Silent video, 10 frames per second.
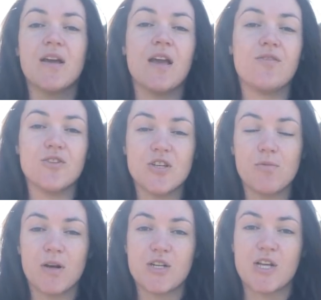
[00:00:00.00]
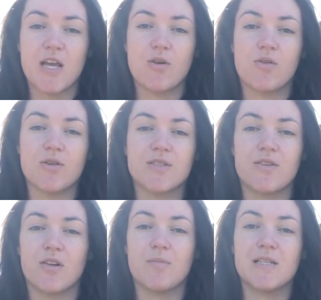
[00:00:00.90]
if you do want to share your costs
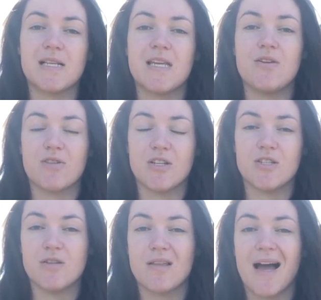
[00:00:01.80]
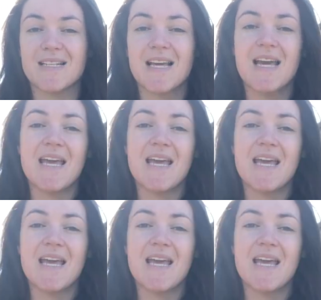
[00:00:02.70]
anonymously, you can do that.